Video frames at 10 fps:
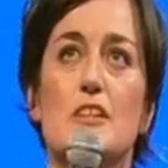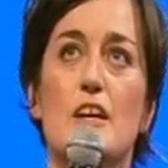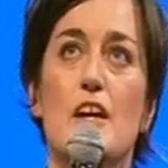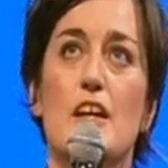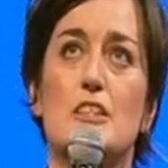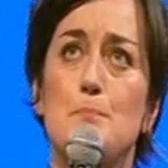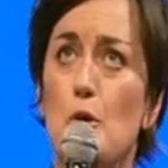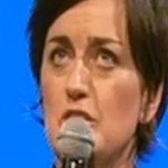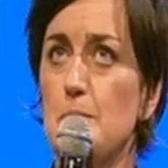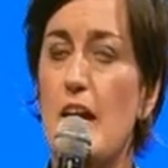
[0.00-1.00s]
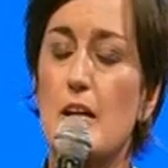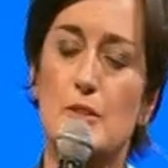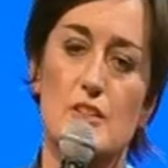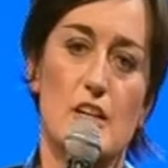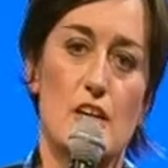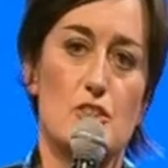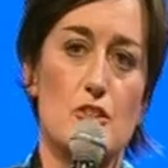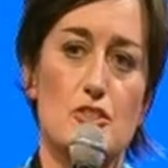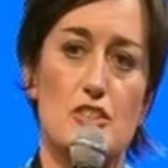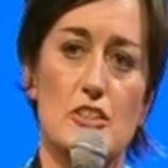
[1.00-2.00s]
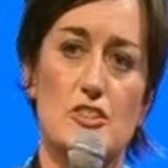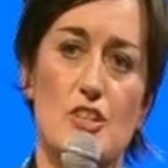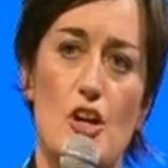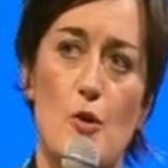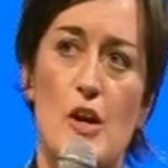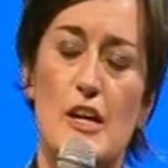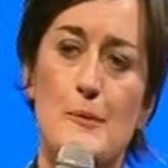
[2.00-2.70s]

a body bag, but sorry, she doesn't know.